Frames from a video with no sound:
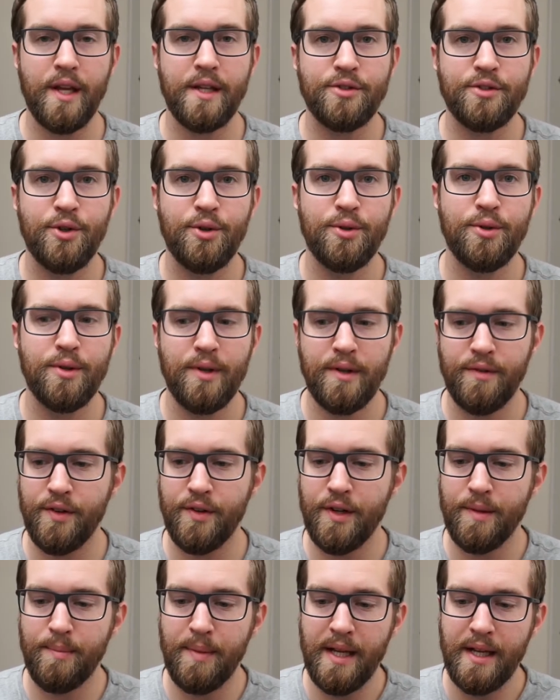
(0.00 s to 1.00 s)
is cool. If
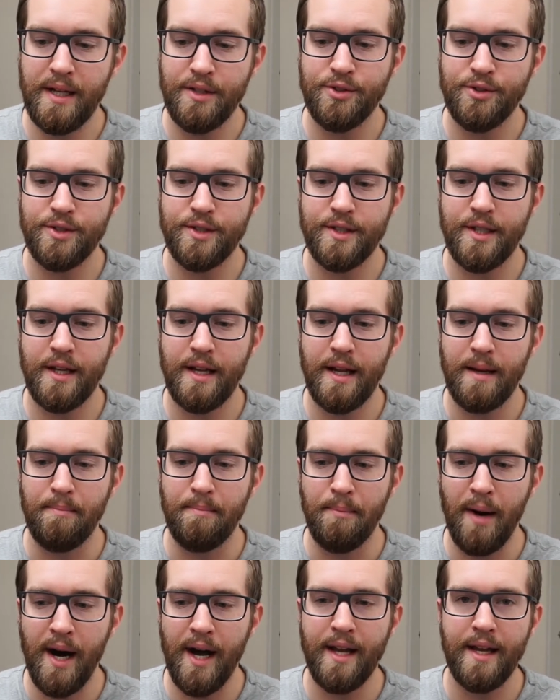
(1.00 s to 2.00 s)
you'd be interested in
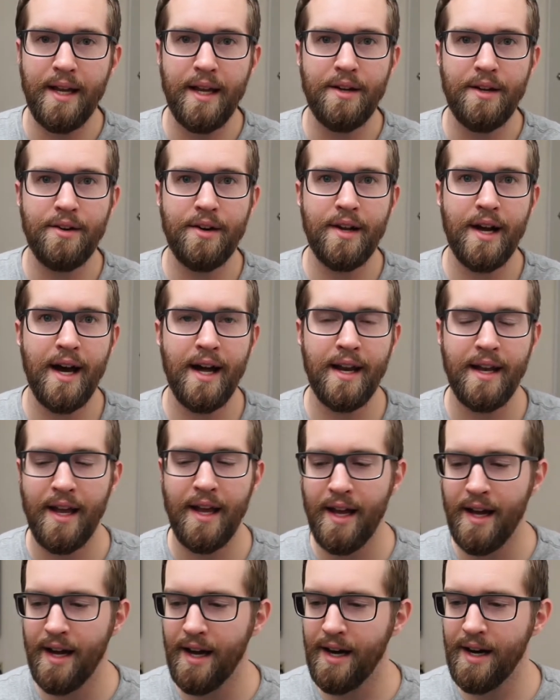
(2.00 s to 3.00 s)
buying it or not.
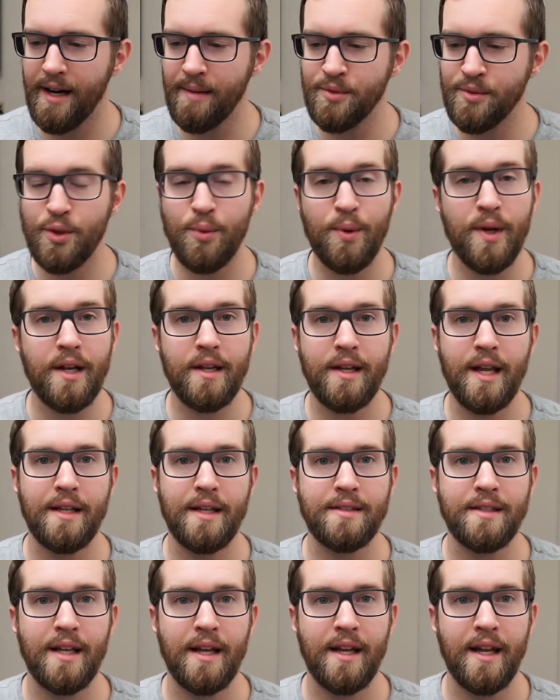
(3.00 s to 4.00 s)
Um, so we're going to
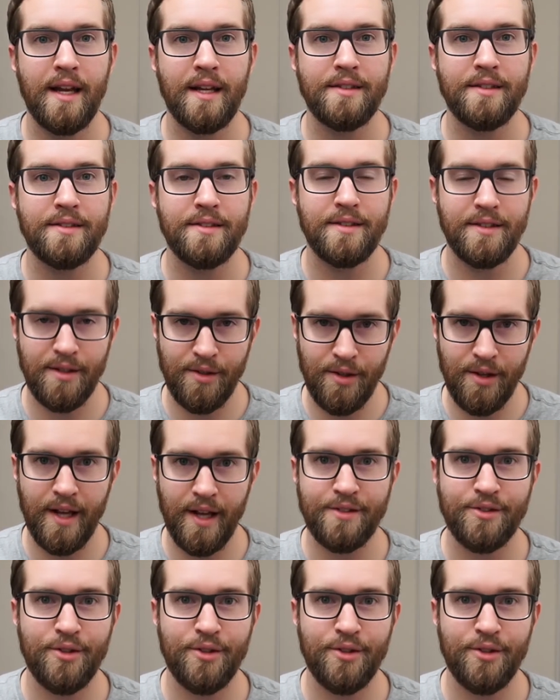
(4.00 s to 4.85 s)
test that next in the next